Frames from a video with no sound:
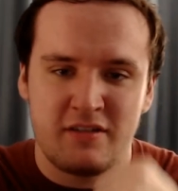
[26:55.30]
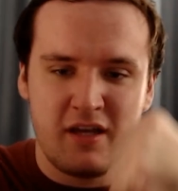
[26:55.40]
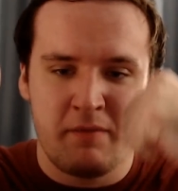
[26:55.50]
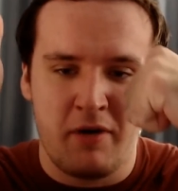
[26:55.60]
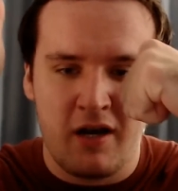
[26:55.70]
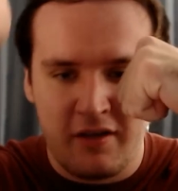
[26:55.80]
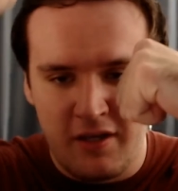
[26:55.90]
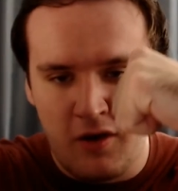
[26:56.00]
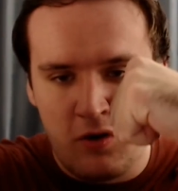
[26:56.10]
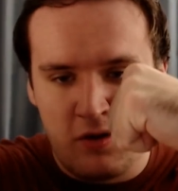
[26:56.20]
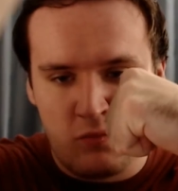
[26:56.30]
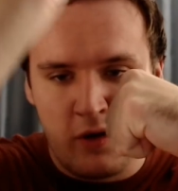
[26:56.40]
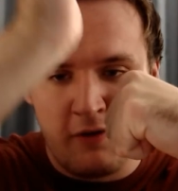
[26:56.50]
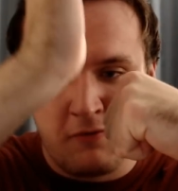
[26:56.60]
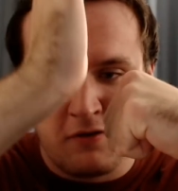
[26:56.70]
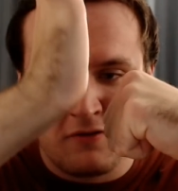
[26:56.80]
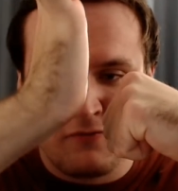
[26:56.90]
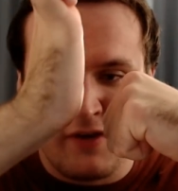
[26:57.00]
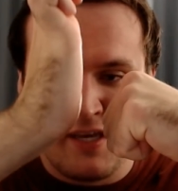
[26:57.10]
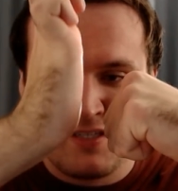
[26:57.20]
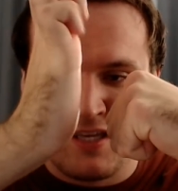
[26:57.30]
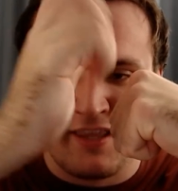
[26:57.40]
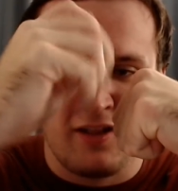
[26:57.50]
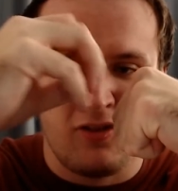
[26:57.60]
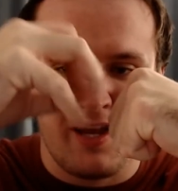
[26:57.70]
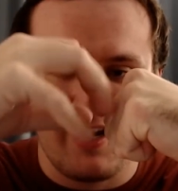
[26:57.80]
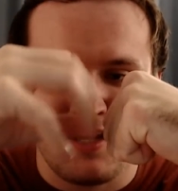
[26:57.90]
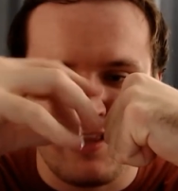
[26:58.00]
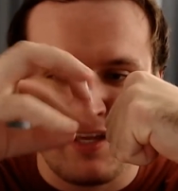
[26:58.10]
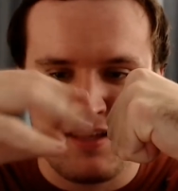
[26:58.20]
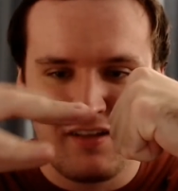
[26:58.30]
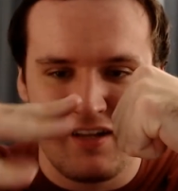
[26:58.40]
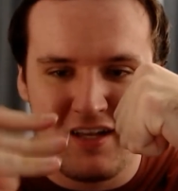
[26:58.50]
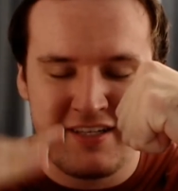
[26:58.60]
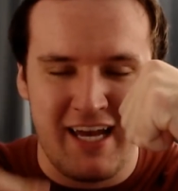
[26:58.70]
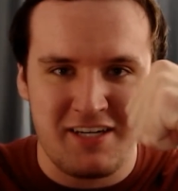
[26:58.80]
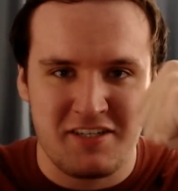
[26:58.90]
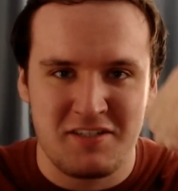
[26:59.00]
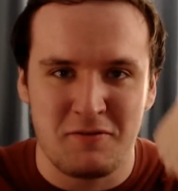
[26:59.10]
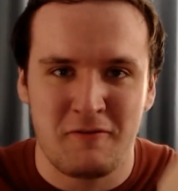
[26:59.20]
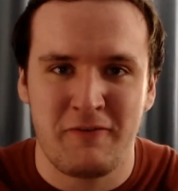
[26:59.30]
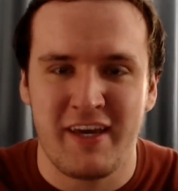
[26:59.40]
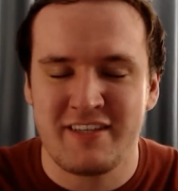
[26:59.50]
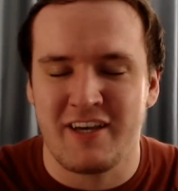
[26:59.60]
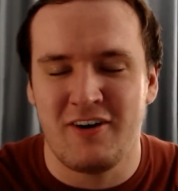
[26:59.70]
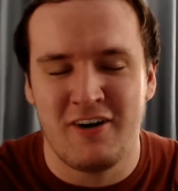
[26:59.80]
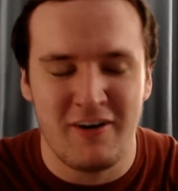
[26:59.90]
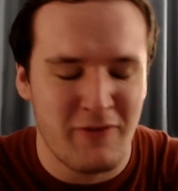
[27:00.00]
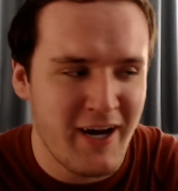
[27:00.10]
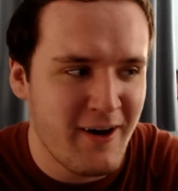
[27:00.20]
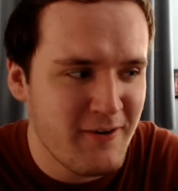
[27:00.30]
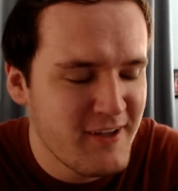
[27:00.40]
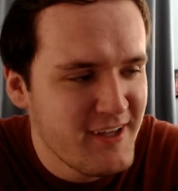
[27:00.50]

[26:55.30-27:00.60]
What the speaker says: Bakugo and right in front of his face, like the lightning like attaches to his face. Like, oh wow.